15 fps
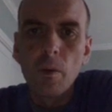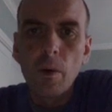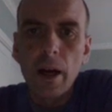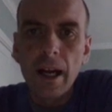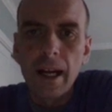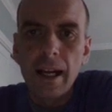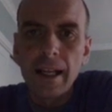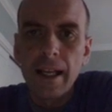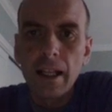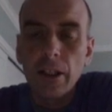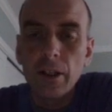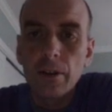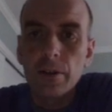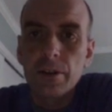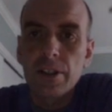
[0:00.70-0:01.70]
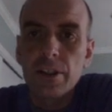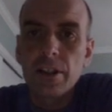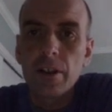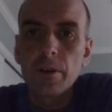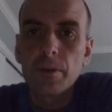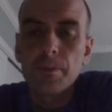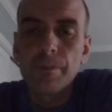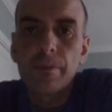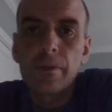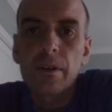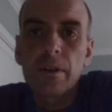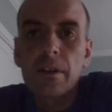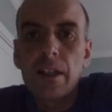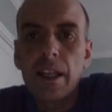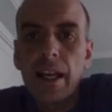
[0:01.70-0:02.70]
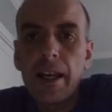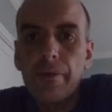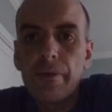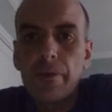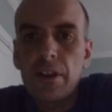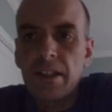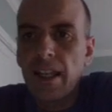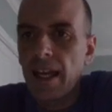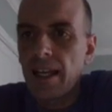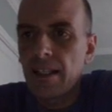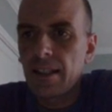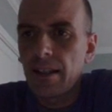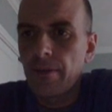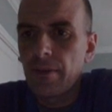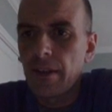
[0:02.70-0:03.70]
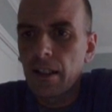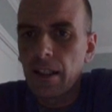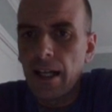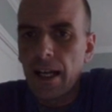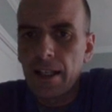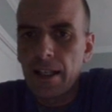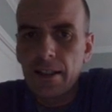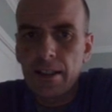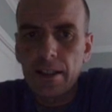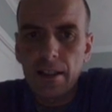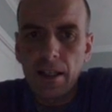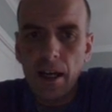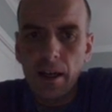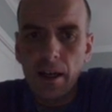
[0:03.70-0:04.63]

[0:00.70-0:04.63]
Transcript: Why, hello. So today for status of the class,